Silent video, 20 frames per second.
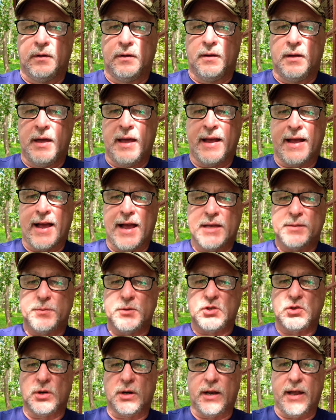Hey guys, be
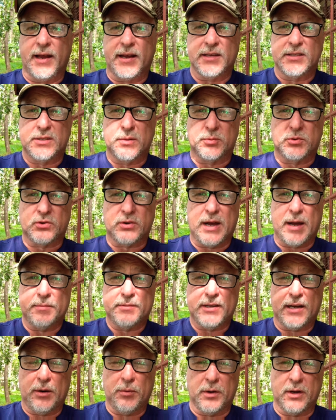sure to like and subscribe.
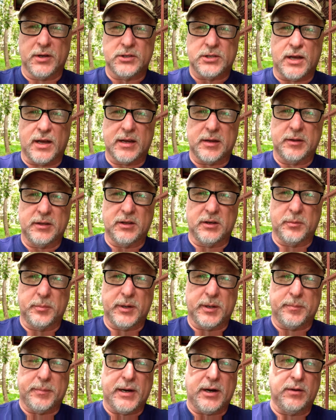Today we're going to talk a little bit
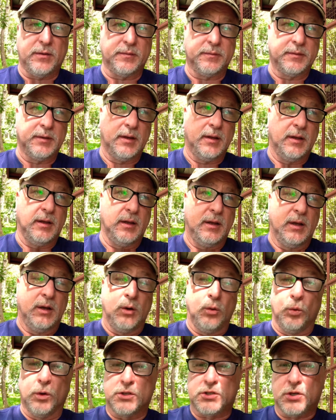about
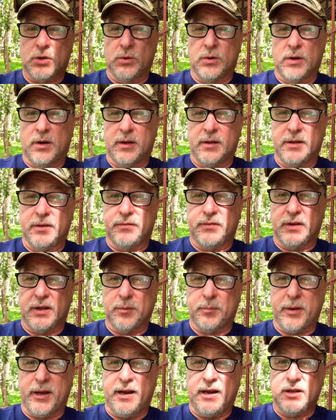what's going on in the
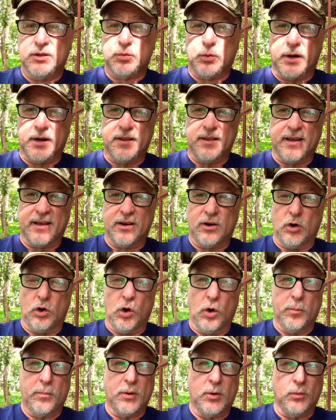Philippines, when are they going to
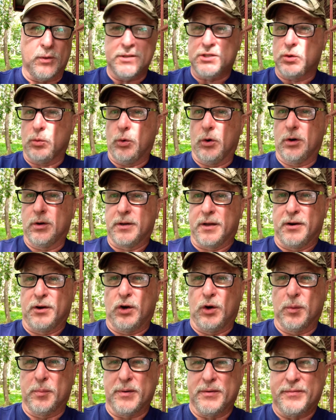open, when's the world going to
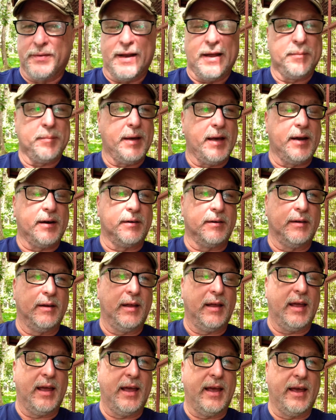open for that matter.
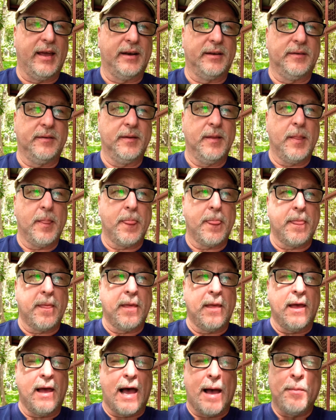And
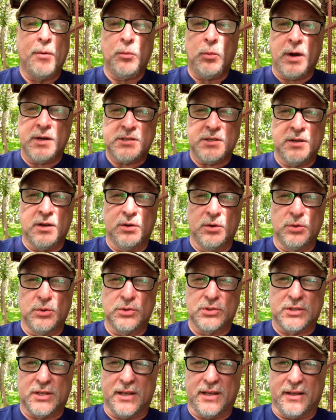I've been watching the
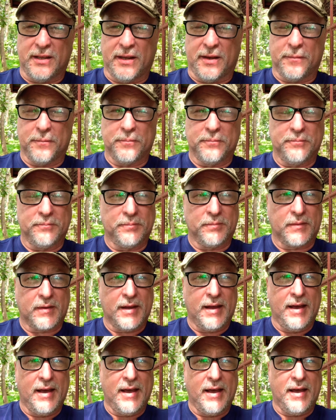news lately,
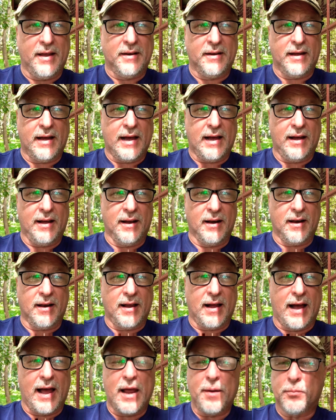and
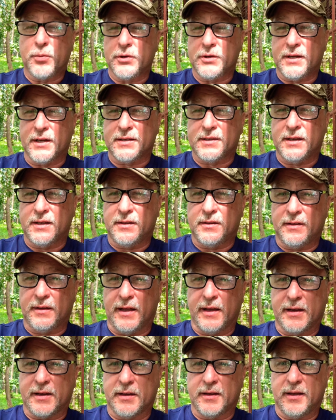I had predicted
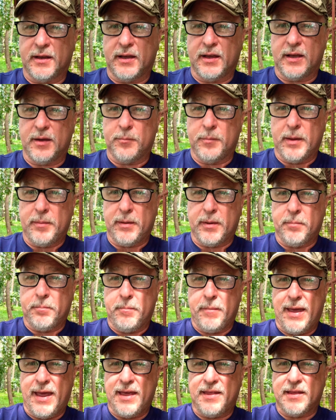like maybe
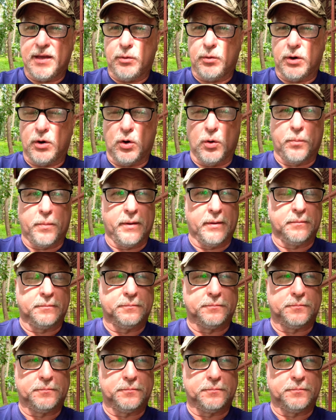in May they would open.